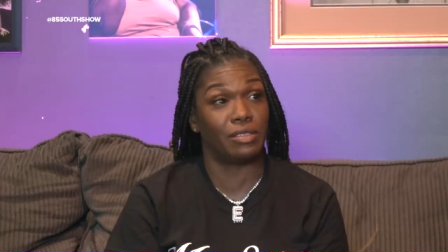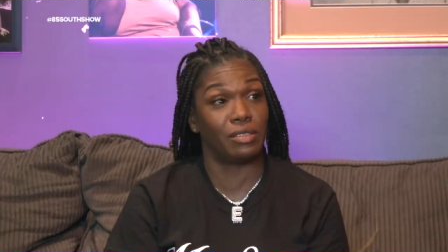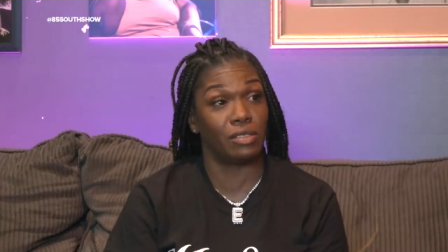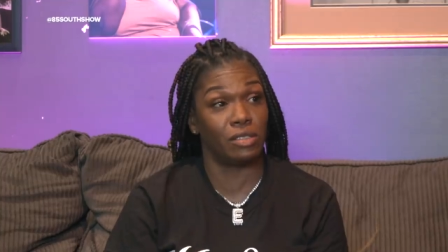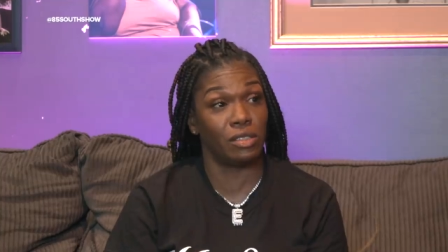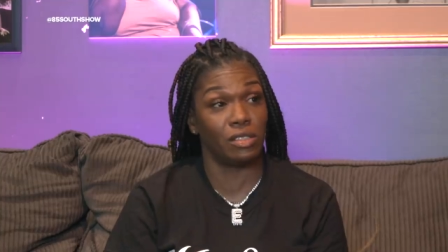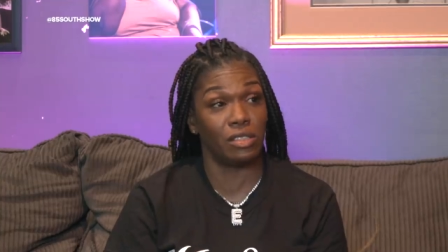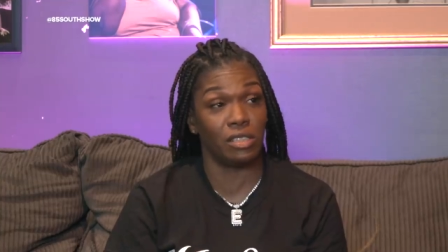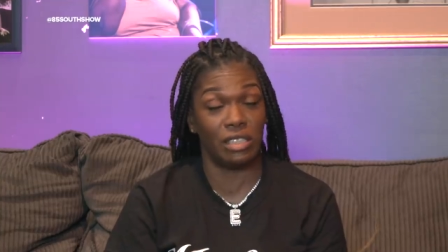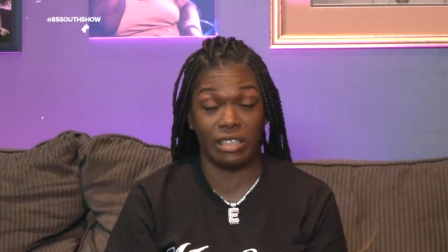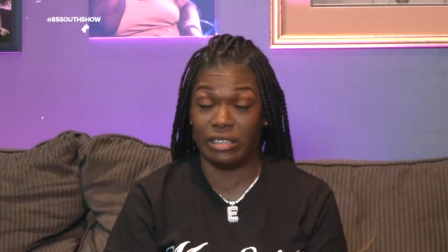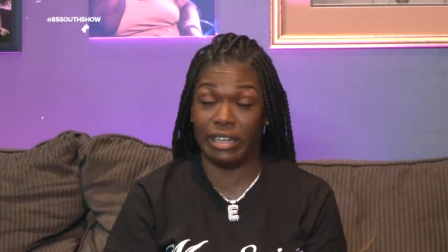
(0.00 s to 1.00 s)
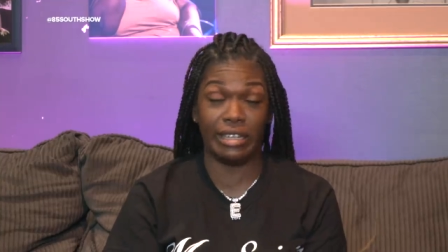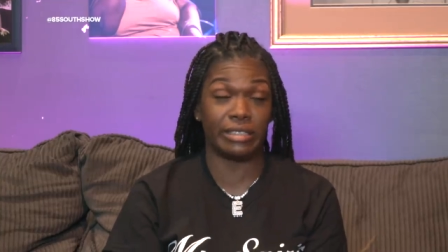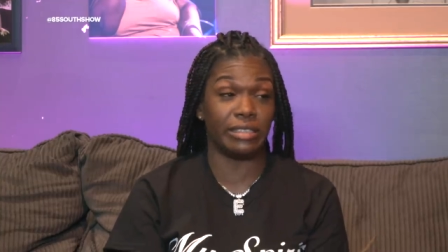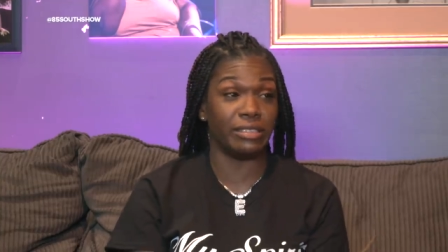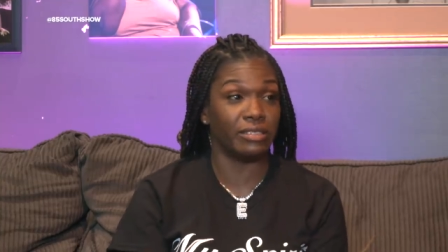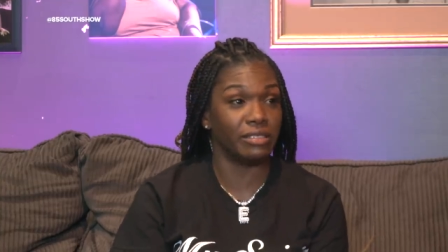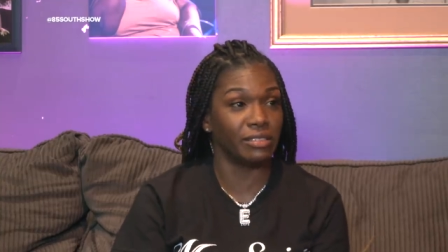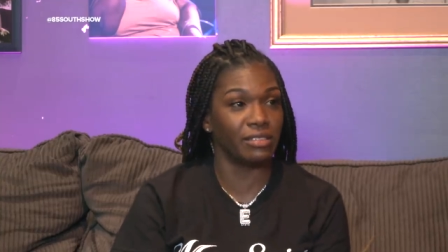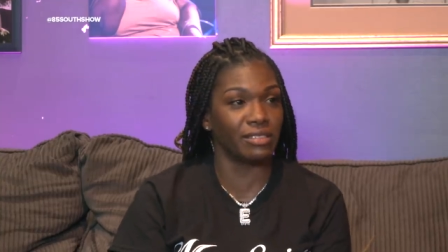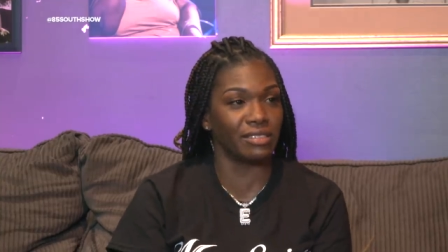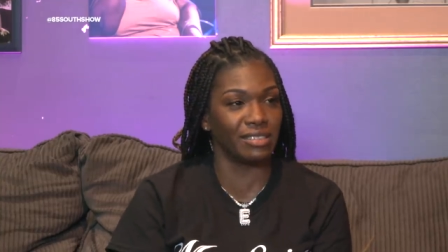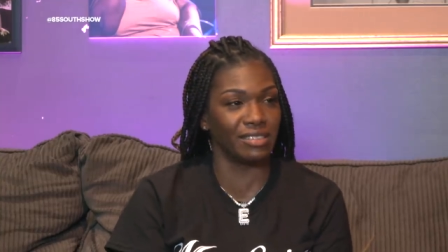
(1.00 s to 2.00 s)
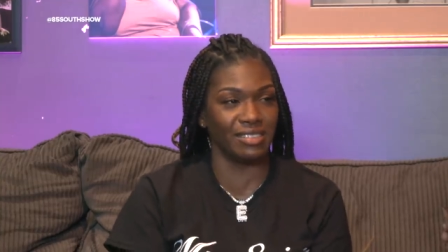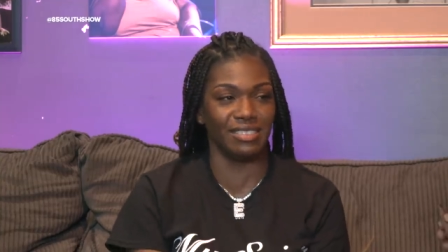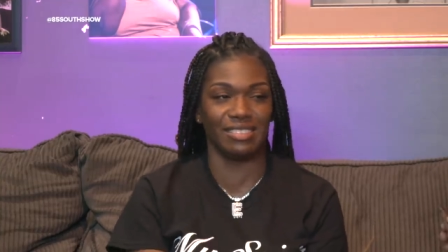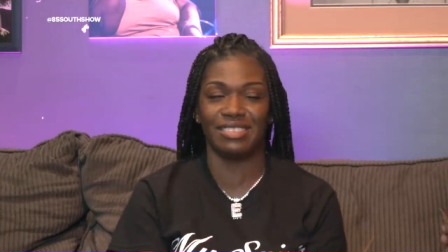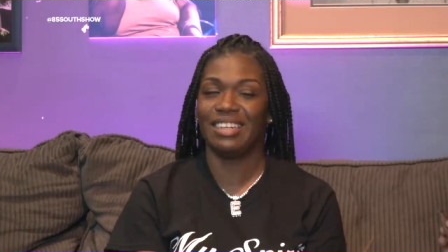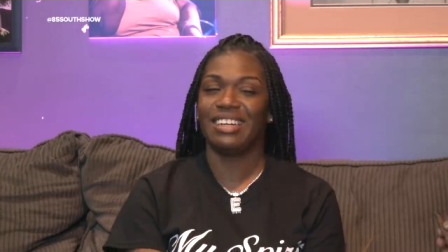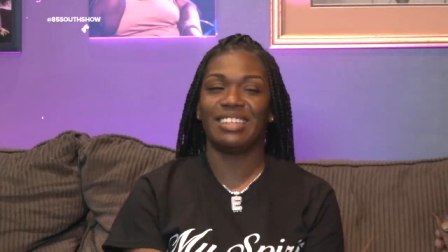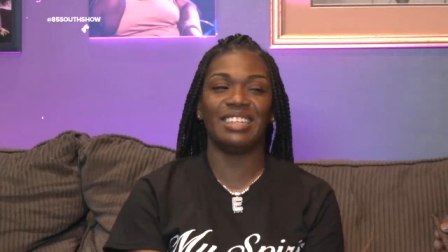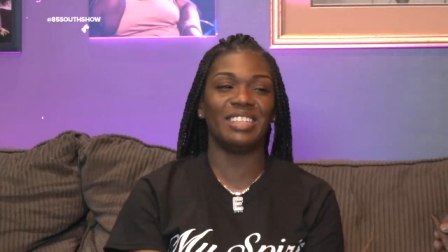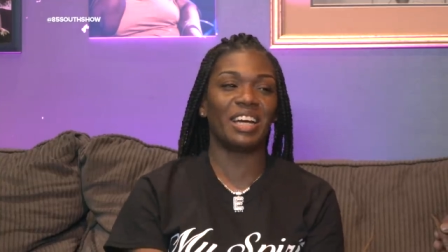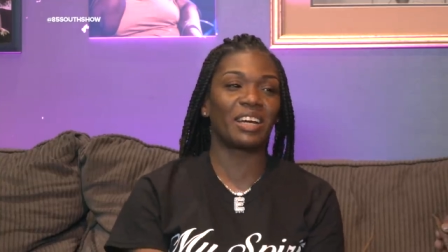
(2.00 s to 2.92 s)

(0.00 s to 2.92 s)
up? Shit, nothing. Good. and